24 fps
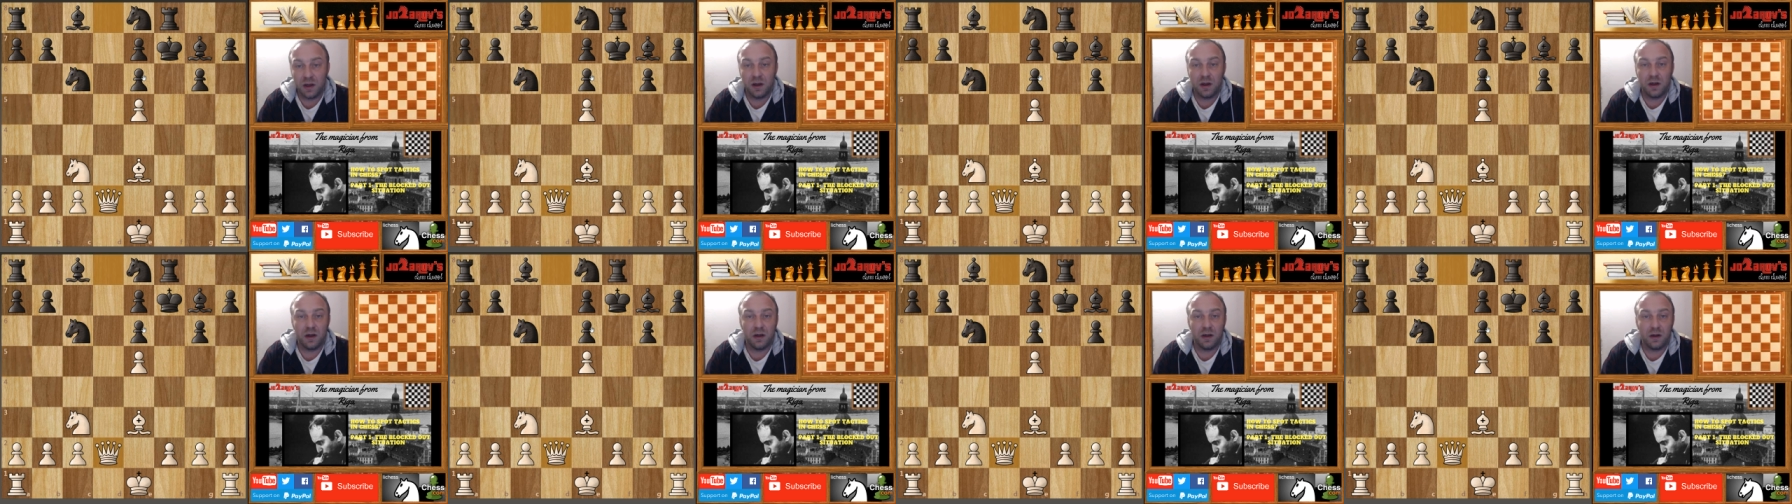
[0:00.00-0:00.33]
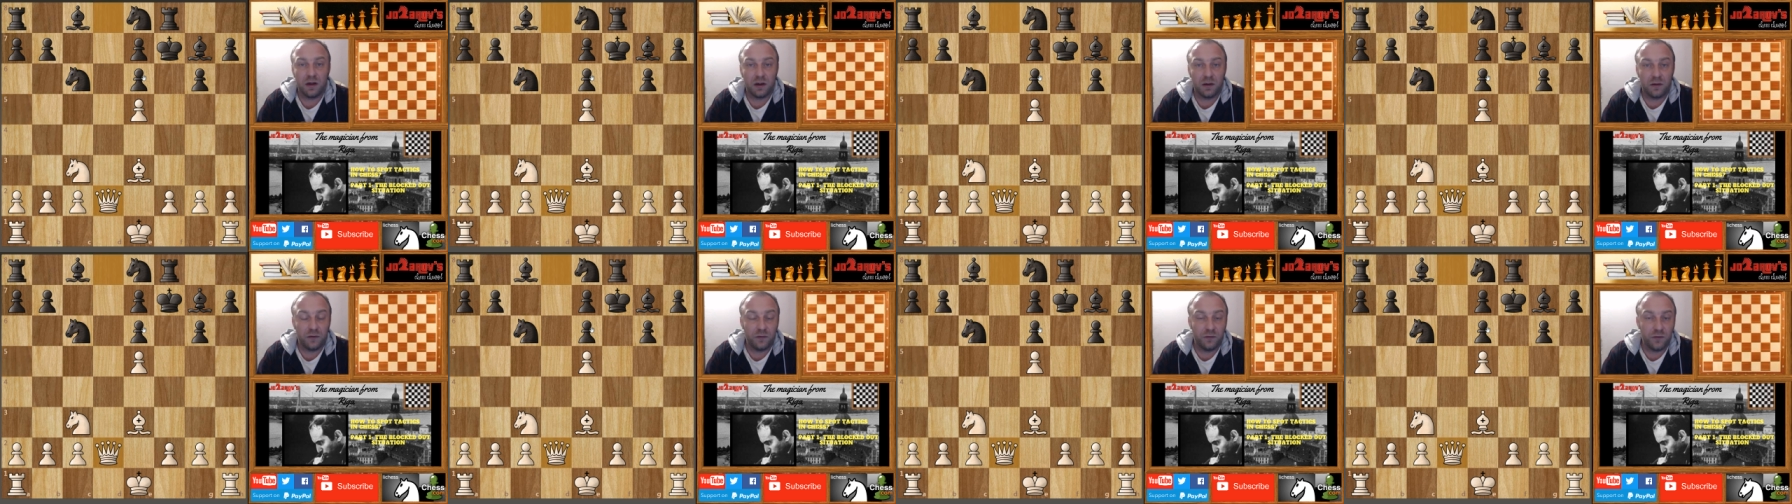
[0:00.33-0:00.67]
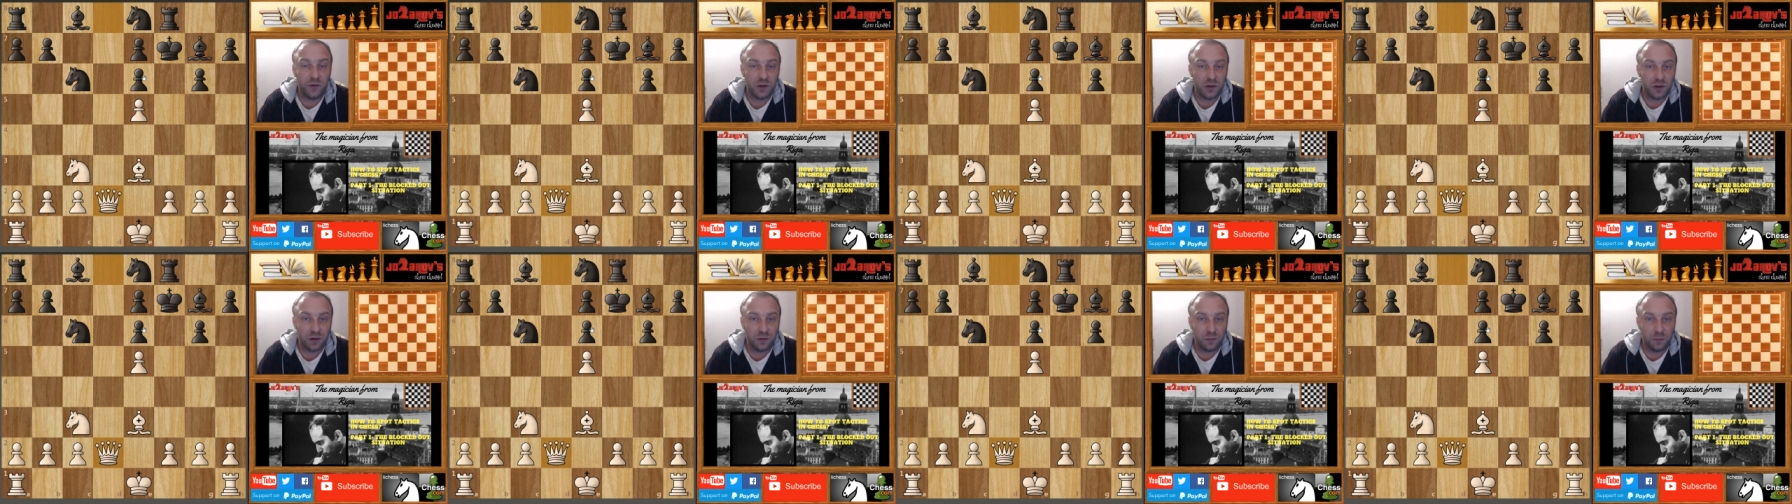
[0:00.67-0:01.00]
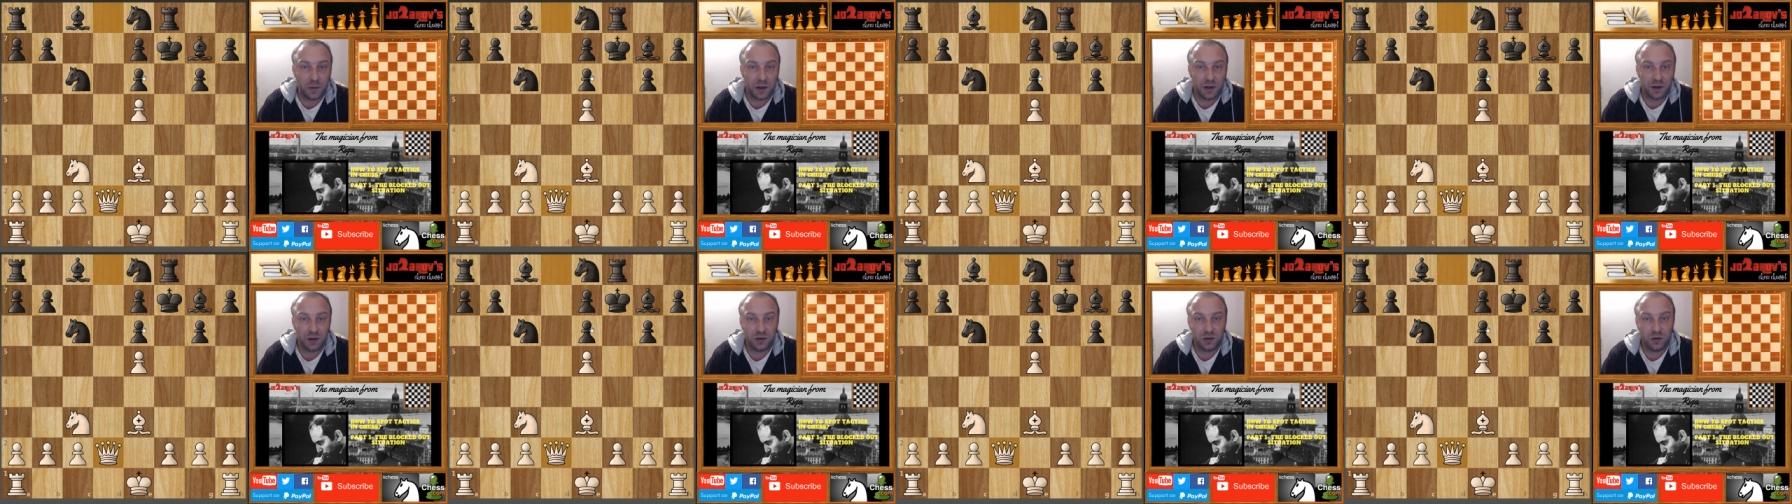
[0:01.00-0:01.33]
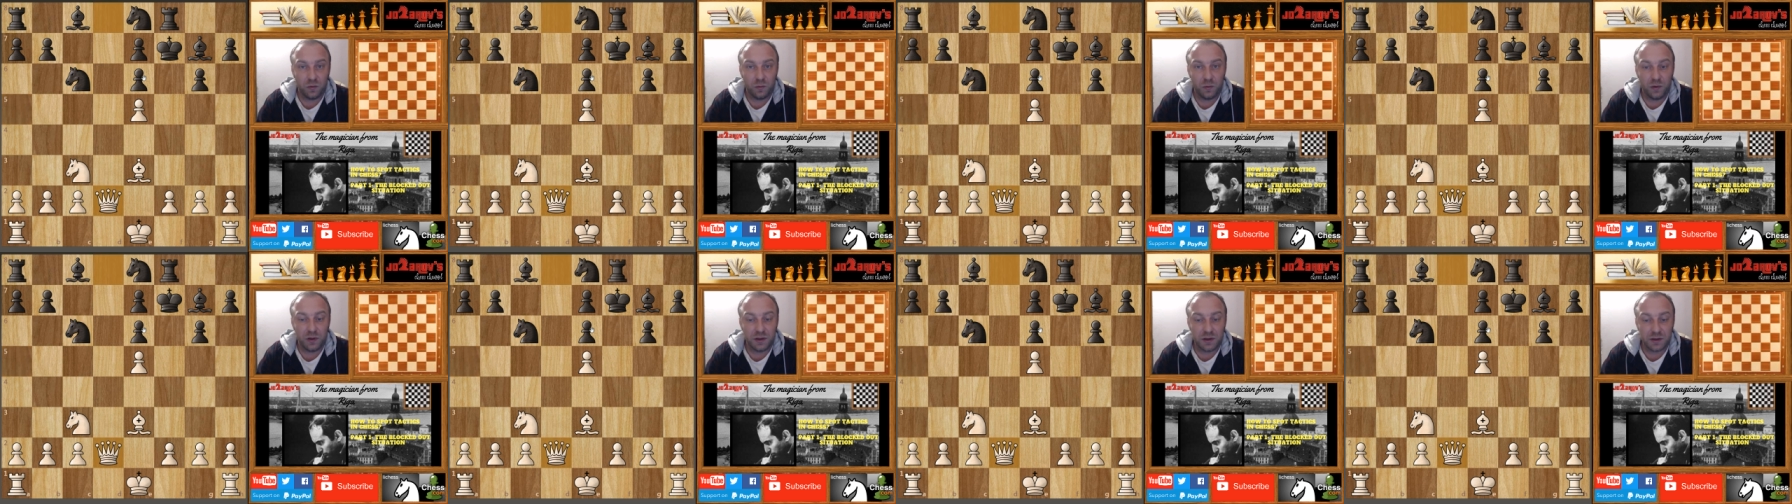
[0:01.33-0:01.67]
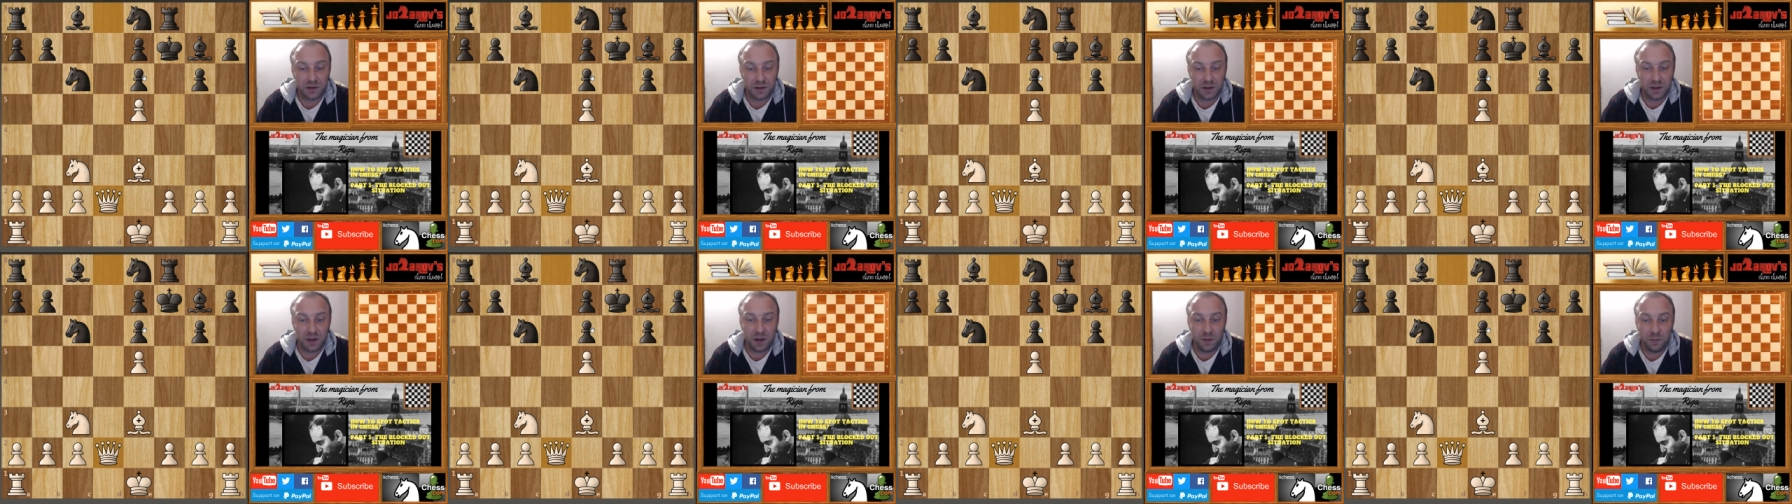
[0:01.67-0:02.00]
uh, fischer managed to win this
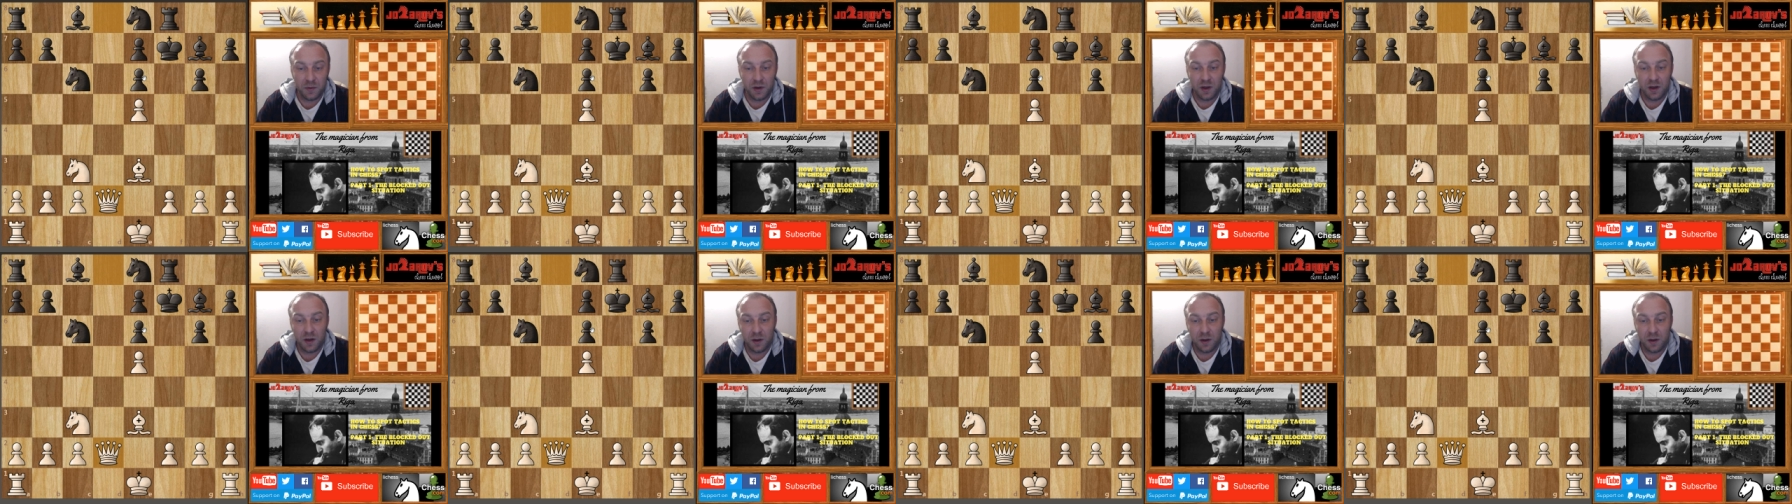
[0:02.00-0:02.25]
game